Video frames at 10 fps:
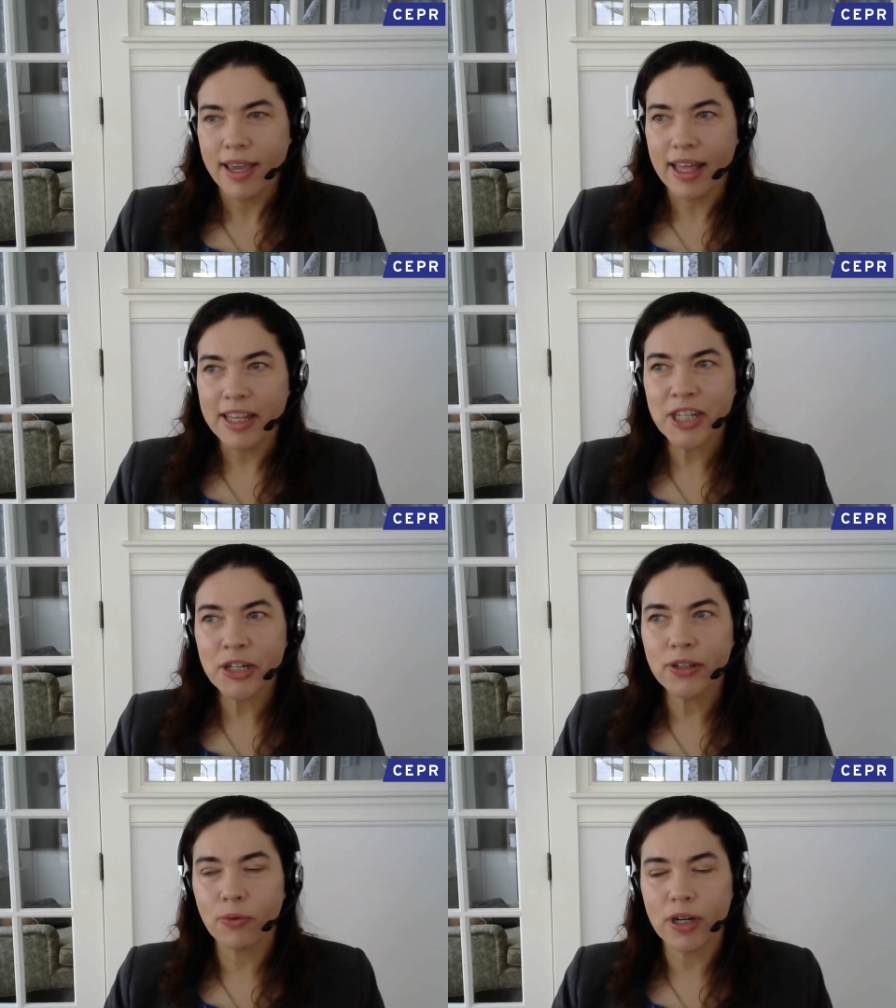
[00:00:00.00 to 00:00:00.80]
Yeah, that's a
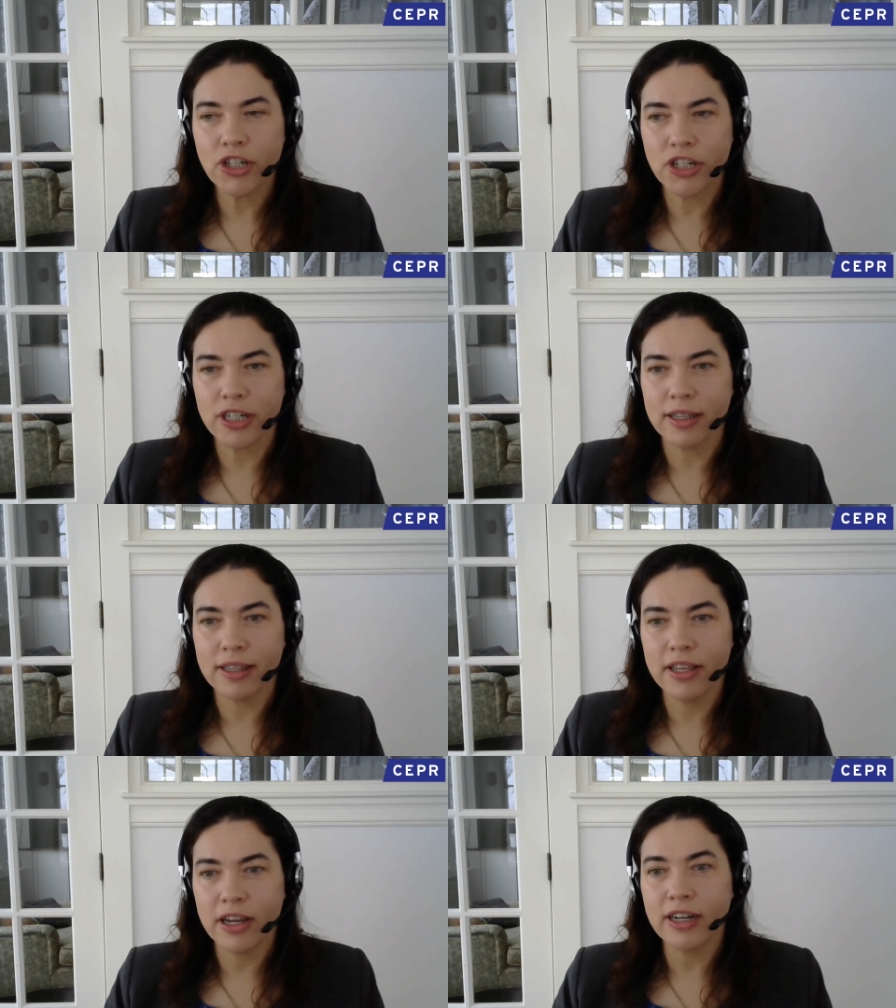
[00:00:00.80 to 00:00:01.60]
good
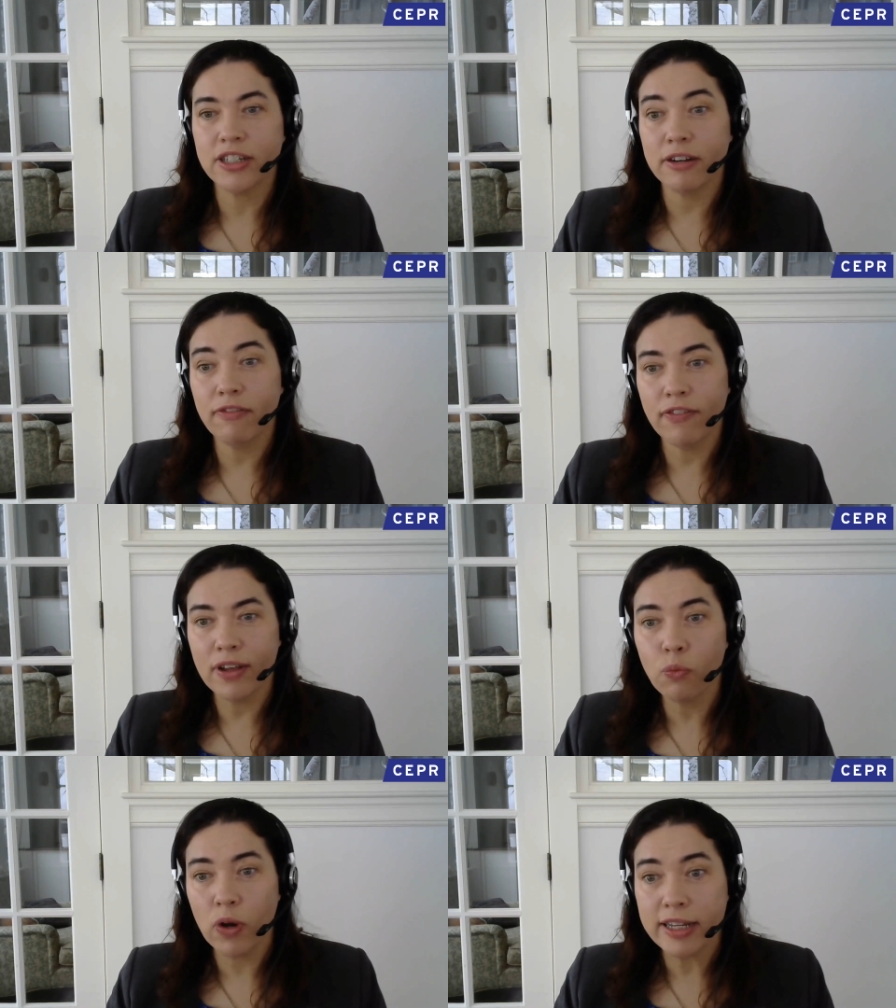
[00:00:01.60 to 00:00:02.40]
question. There are
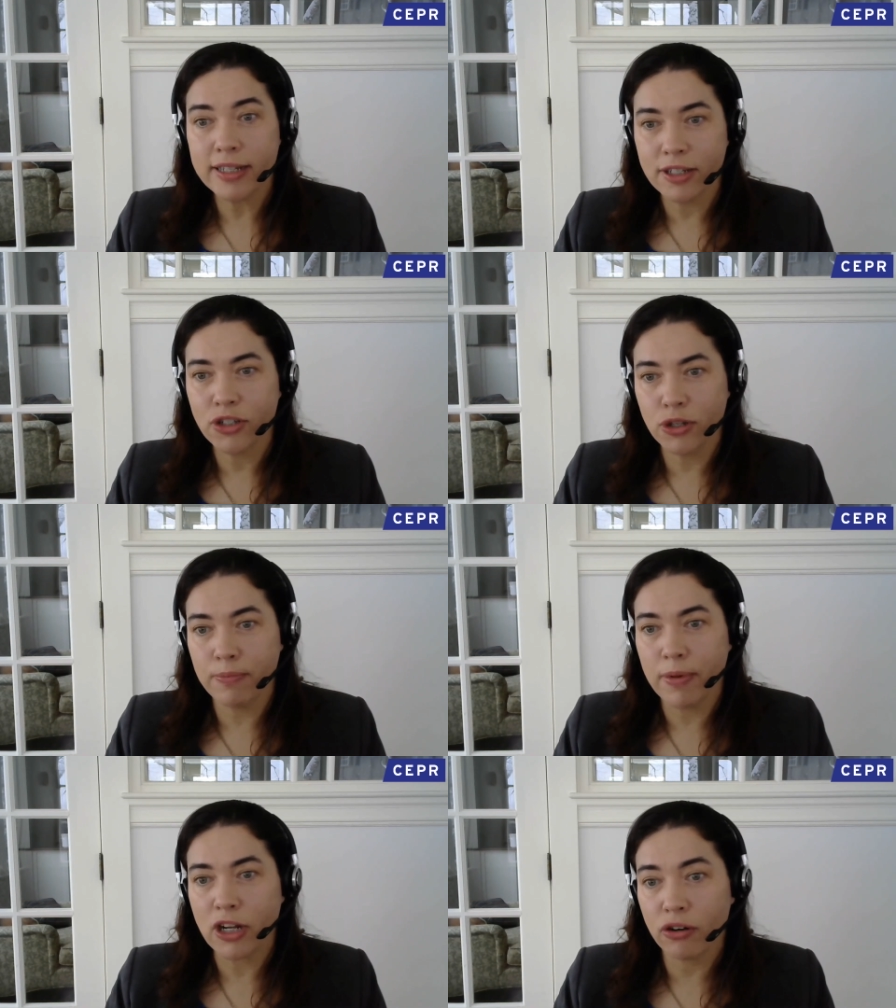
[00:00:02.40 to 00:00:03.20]
different ways to
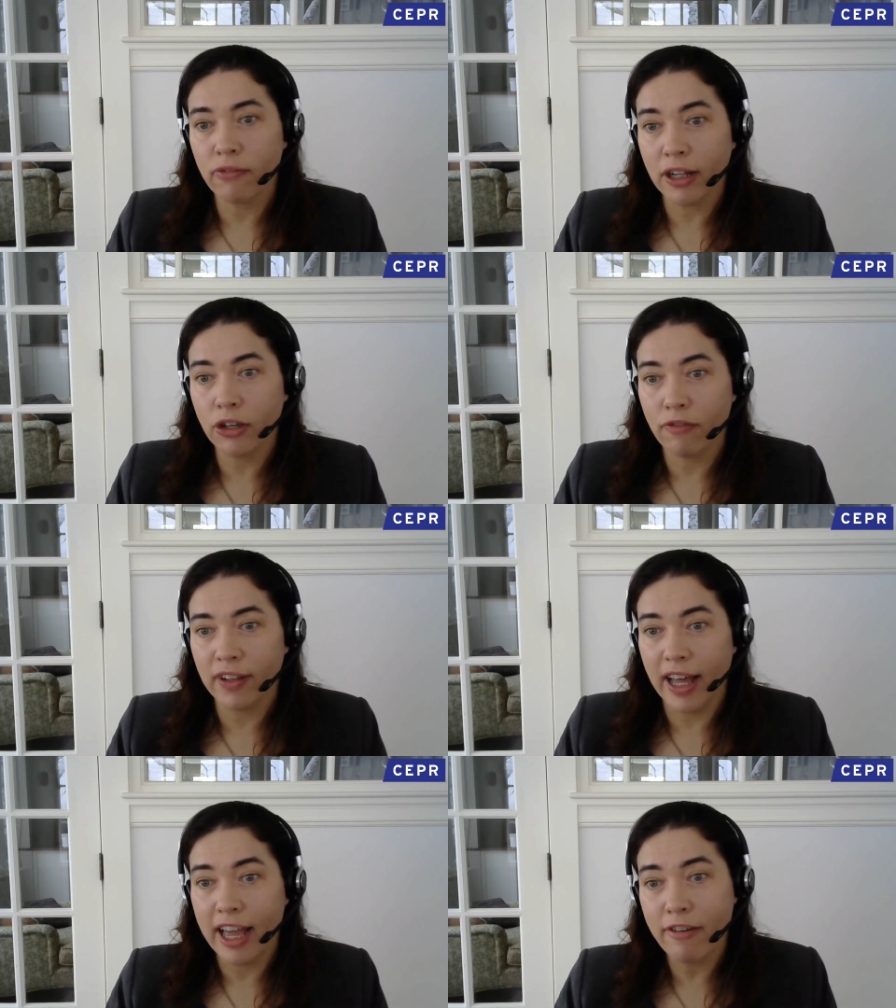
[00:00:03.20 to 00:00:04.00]
measure value
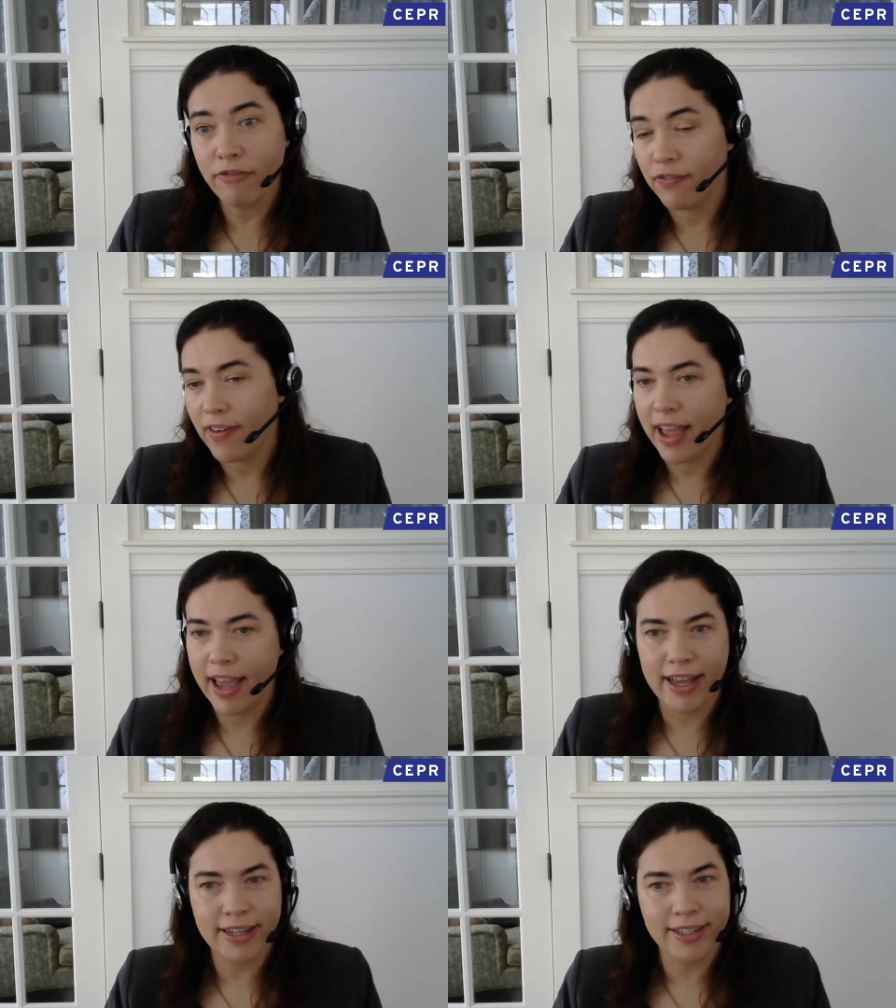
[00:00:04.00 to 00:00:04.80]
of life,
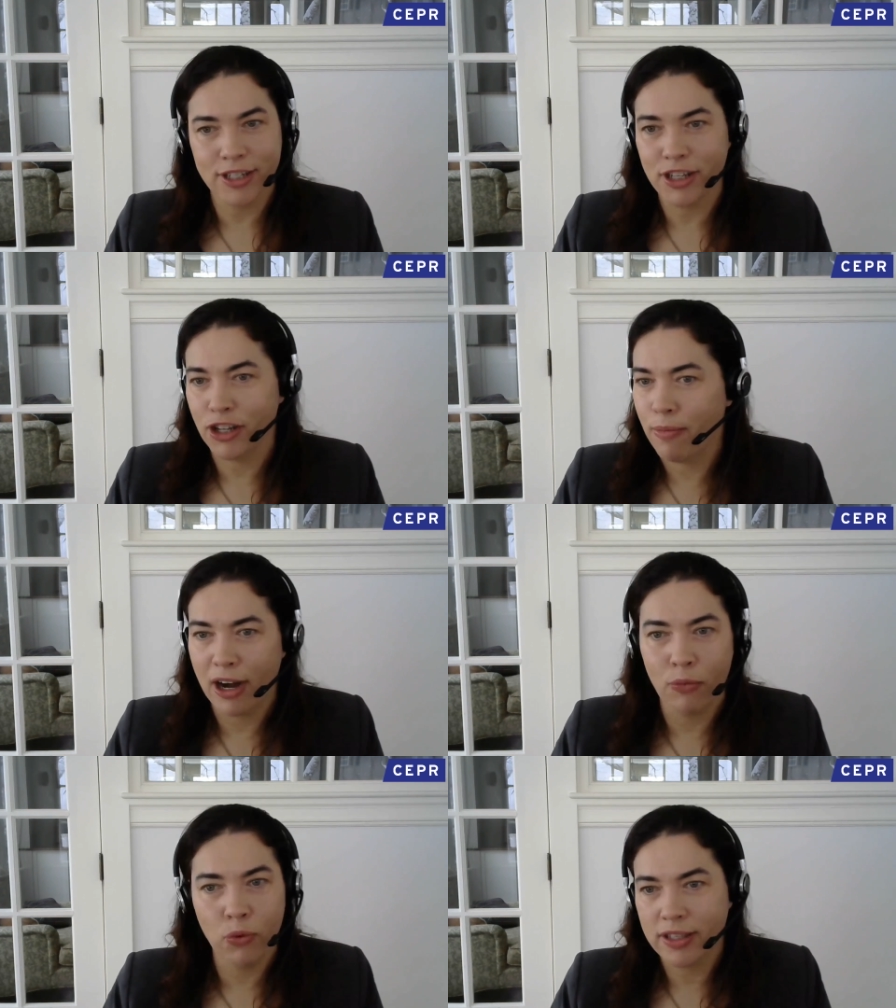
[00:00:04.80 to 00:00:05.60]
and no
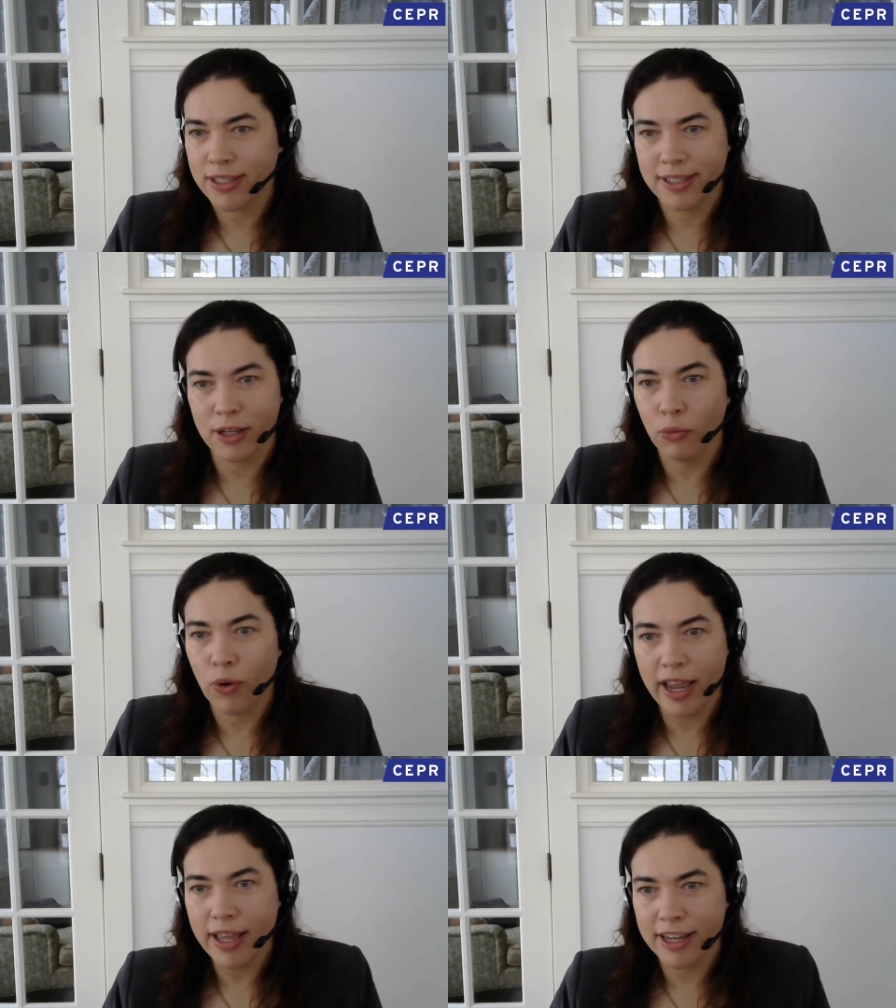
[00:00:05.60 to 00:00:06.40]
matter what's the
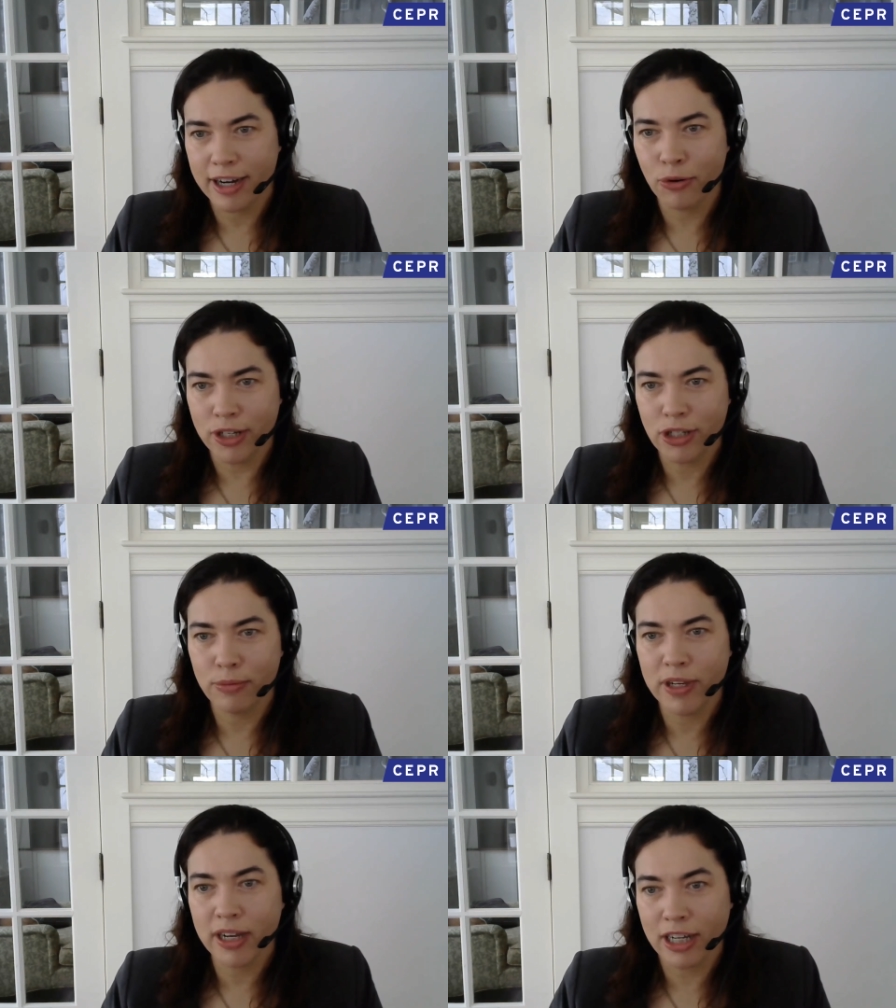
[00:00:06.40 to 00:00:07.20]
way, they're going
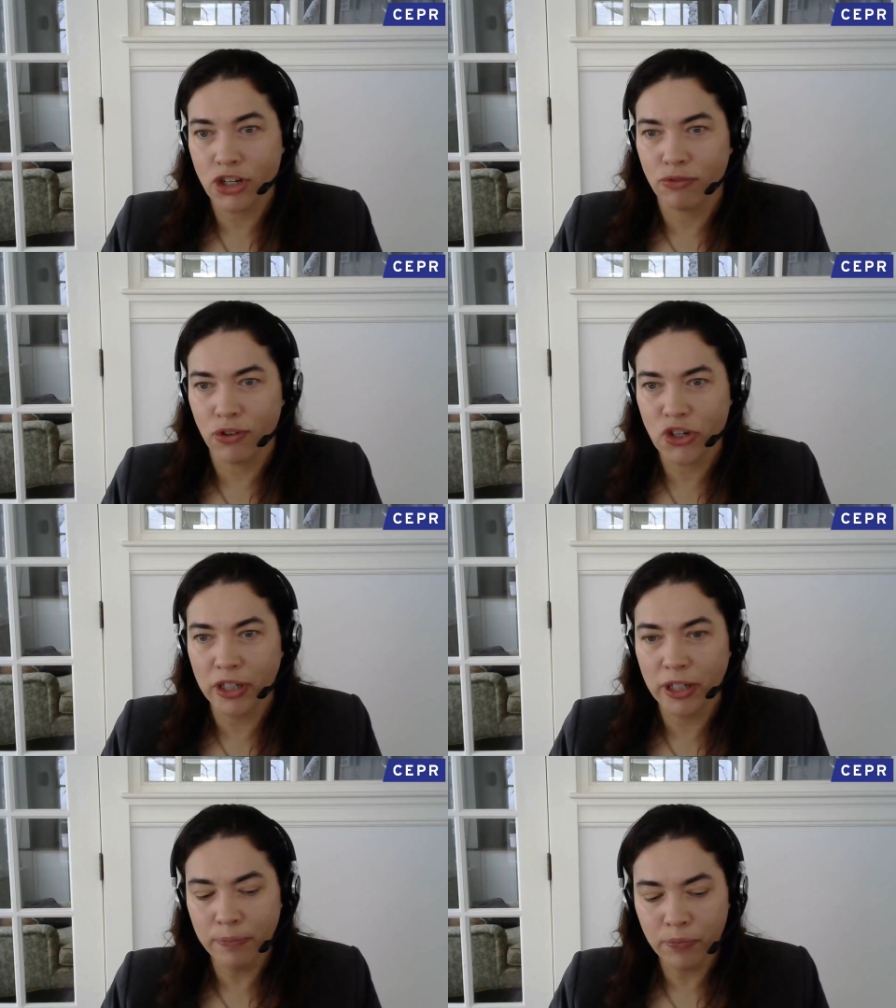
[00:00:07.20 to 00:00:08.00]
to be
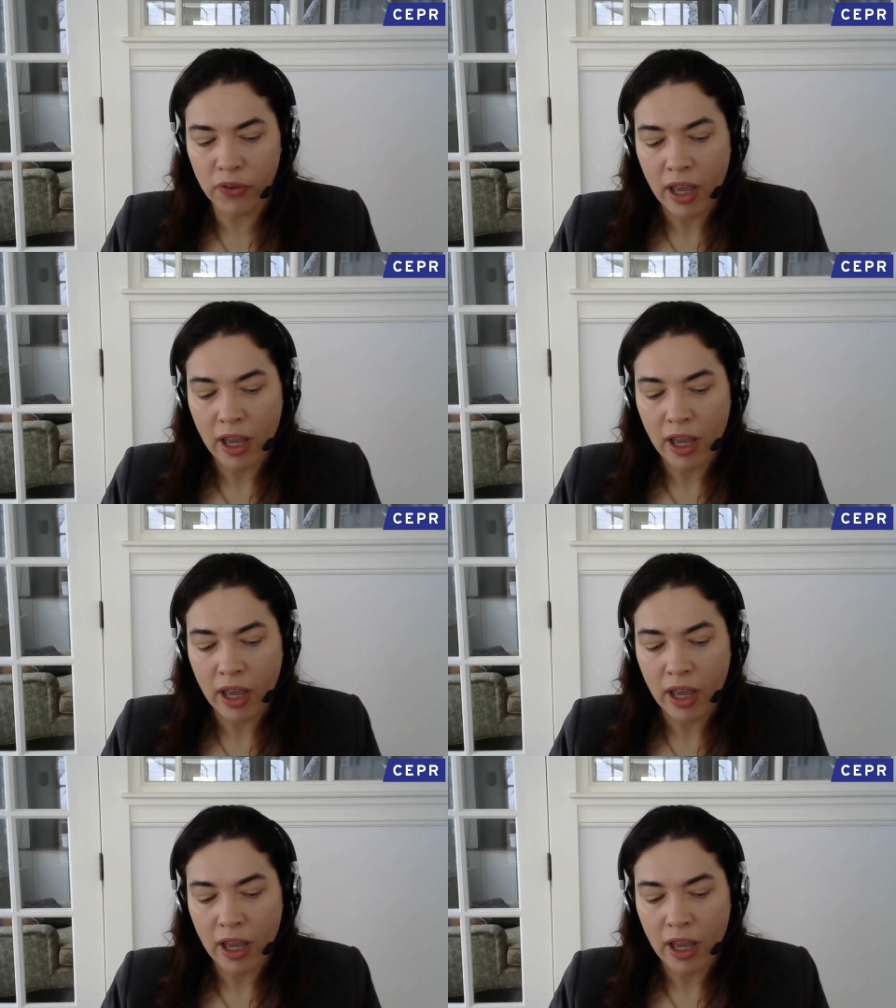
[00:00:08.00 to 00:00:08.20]
controversial.